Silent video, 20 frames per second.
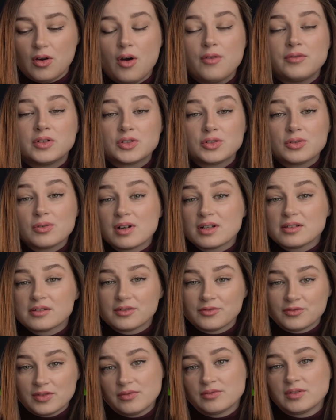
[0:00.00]
over
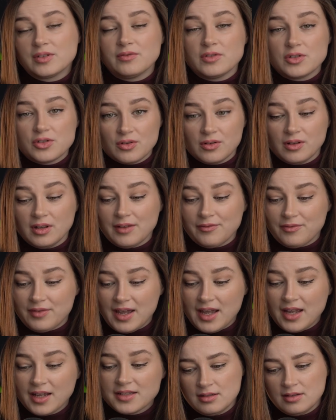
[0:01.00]
250 visual
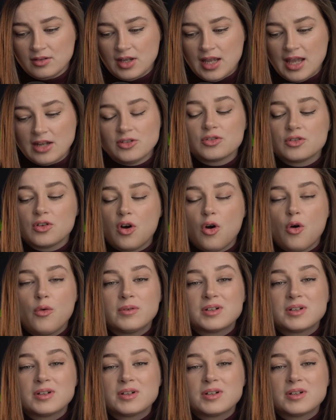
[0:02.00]
effects, and over